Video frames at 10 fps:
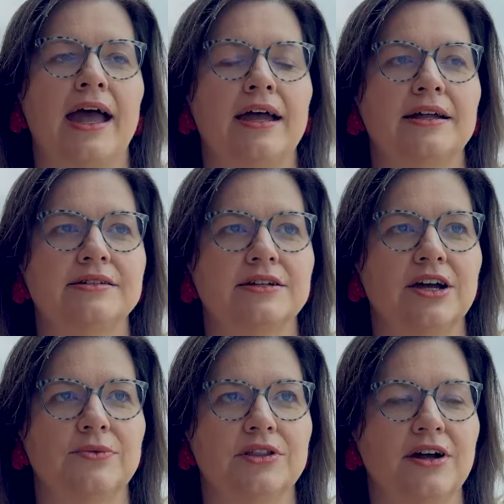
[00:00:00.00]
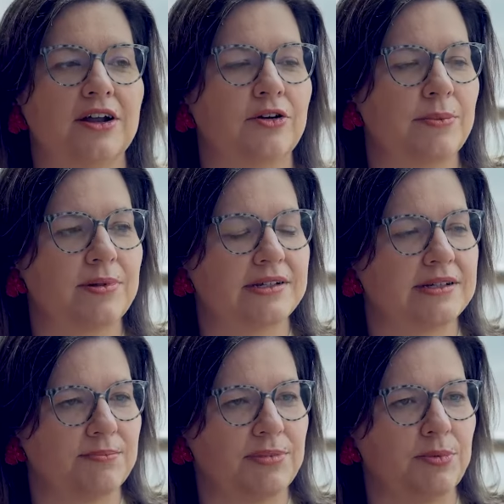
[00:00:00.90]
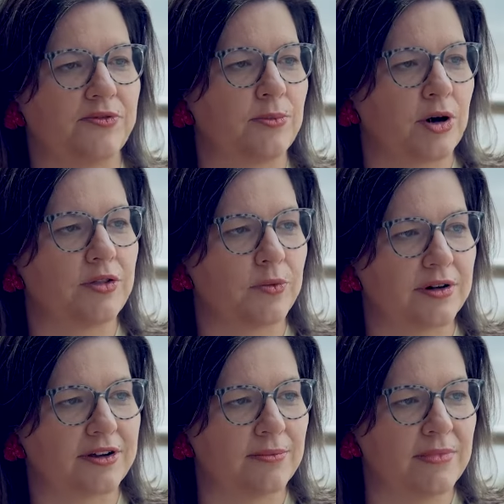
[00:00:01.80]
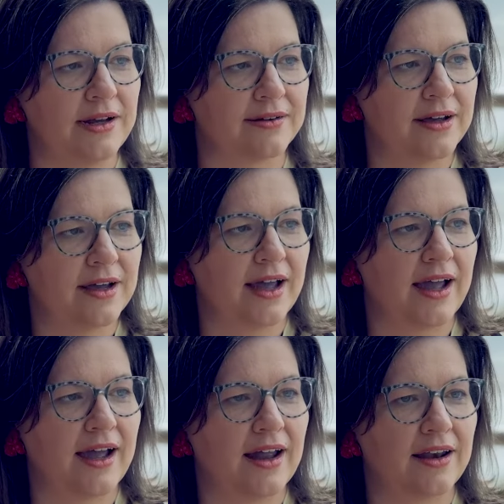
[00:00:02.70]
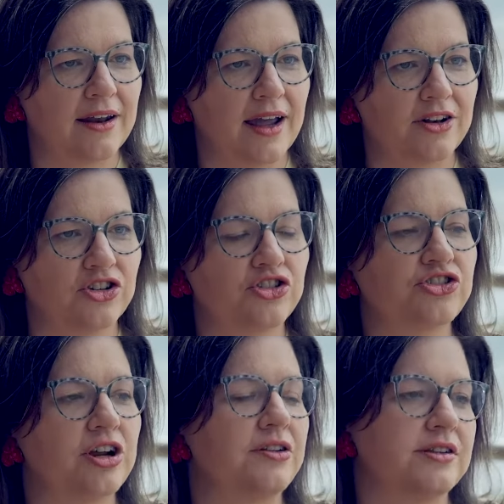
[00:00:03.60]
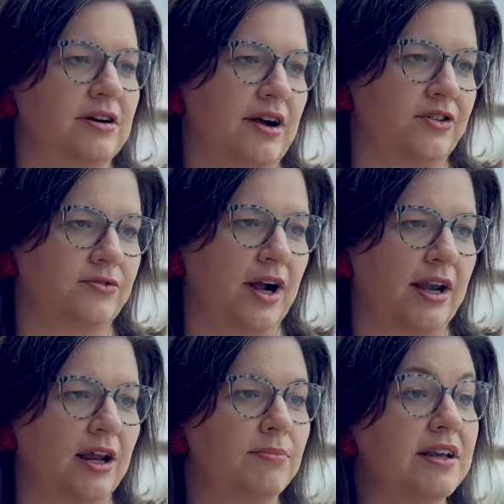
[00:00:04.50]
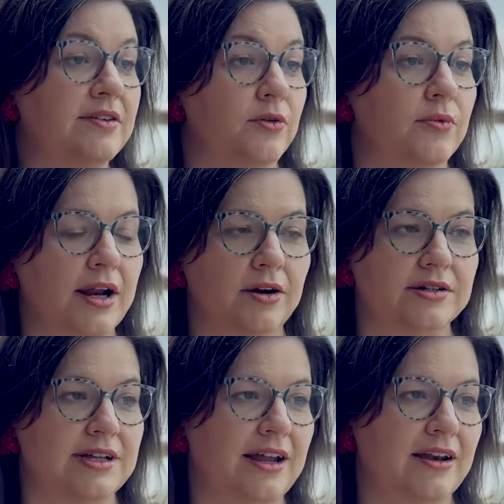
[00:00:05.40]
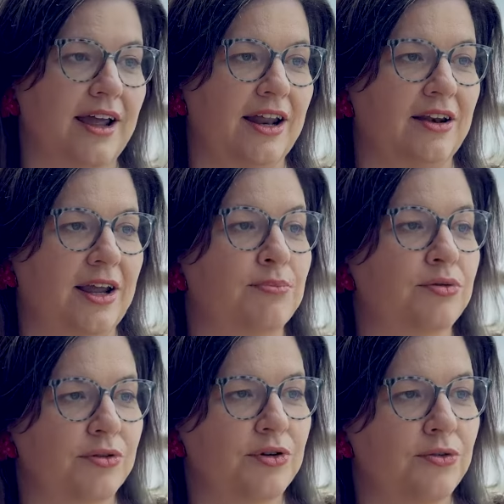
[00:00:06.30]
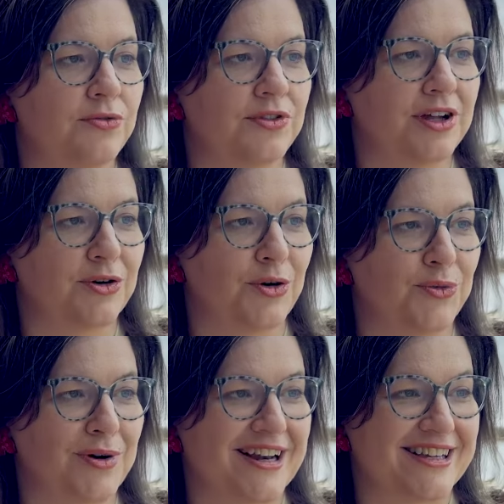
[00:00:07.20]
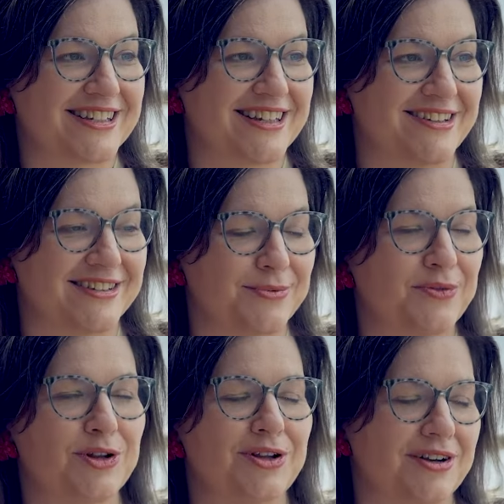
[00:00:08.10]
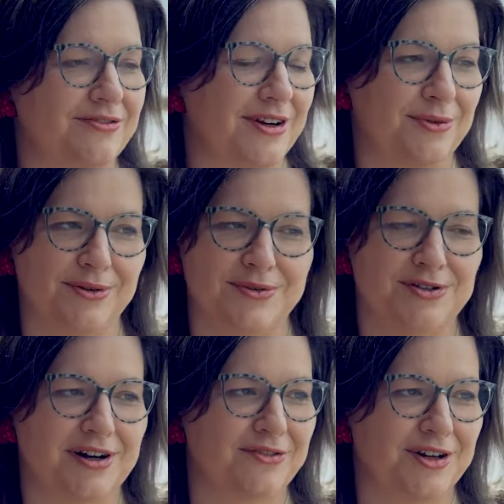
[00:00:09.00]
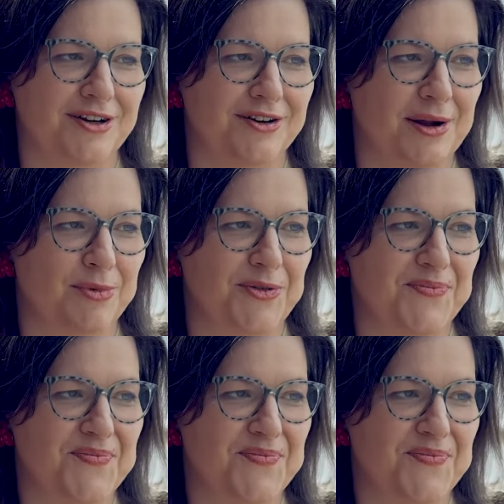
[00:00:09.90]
And we thought a great place that people from around the world can meet, yeah. and share this craft of writing and meet different writers and improve their own writing skills. And we have a lot of fun with it. We do it every year in April.